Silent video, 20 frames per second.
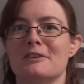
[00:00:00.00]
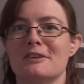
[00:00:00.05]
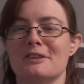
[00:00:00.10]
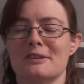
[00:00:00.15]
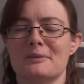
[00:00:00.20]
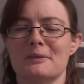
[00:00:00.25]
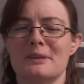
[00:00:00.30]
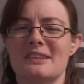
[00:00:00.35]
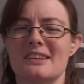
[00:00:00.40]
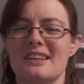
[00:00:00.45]

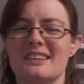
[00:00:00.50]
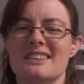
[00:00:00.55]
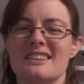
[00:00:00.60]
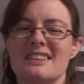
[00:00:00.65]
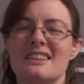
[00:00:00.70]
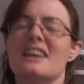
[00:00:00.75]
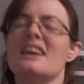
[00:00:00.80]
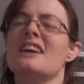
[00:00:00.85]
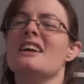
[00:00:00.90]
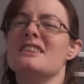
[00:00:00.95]
someone said,
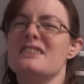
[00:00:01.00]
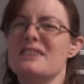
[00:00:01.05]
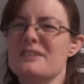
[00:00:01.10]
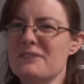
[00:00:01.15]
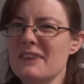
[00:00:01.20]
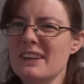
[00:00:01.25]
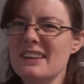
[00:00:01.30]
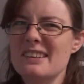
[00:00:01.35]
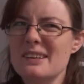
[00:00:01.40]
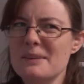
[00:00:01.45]
"Do you
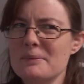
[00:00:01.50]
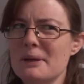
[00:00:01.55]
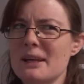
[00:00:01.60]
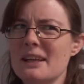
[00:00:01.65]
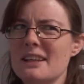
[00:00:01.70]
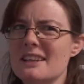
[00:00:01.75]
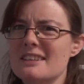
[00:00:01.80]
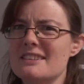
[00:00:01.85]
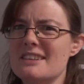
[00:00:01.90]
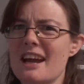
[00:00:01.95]
fancy
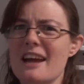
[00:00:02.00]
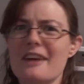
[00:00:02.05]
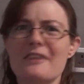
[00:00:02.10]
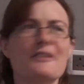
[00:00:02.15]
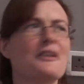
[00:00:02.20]
being the chair?"